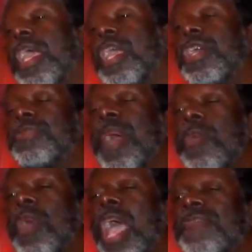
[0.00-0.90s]
Here's my
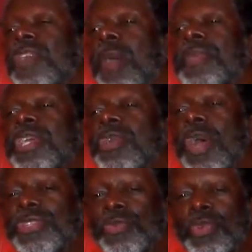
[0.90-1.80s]
wife coming
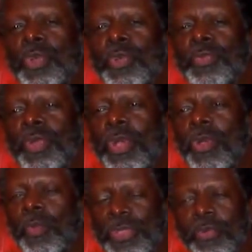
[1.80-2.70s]
across the room
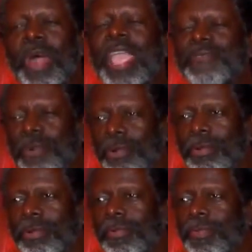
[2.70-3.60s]
with a rifle,
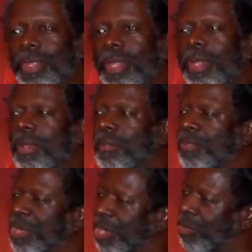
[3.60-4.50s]

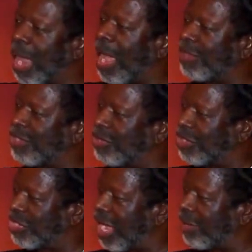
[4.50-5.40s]
putting a round into the
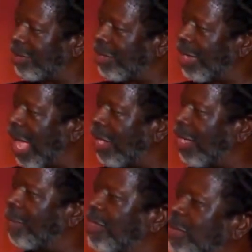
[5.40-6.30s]
chamber, and
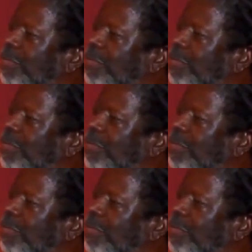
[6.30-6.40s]
coming